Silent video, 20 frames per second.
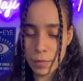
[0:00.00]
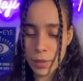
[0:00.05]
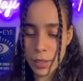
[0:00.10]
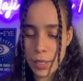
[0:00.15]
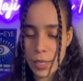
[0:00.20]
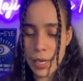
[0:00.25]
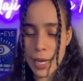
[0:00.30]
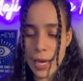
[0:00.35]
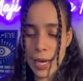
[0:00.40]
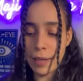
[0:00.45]

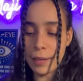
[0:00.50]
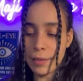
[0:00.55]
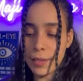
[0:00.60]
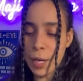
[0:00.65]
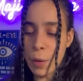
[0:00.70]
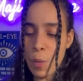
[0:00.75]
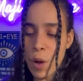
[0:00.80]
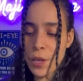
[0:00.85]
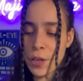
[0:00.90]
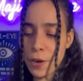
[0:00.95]
Yeah,
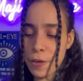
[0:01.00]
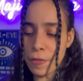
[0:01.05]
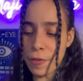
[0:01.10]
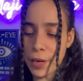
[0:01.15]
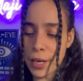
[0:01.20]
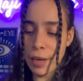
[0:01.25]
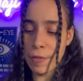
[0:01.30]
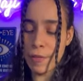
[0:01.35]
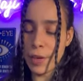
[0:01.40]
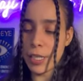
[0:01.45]
they want your
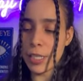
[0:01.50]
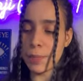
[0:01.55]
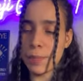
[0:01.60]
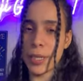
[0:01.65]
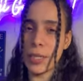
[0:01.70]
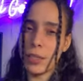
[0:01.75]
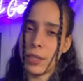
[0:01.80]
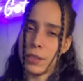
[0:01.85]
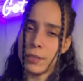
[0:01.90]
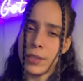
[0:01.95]
forgiveness,
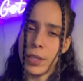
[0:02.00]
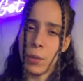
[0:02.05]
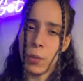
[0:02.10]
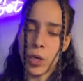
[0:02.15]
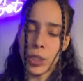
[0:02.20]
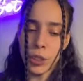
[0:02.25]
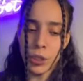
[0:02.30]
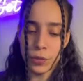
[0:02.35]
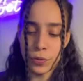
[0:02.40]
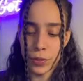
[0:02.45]
my love. They
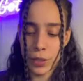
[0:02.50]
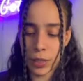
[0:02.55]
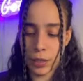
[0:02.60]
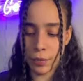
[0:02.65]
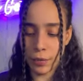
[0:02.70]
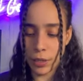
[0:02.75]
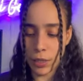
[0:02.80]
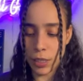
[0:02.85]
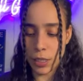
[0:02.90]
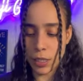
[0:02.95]
want your
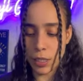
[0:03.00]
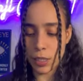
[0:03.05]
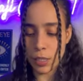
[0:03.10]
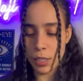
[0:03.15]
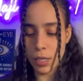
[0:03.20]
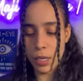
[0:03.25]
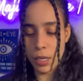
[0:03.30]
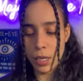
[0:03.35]
forgiveness.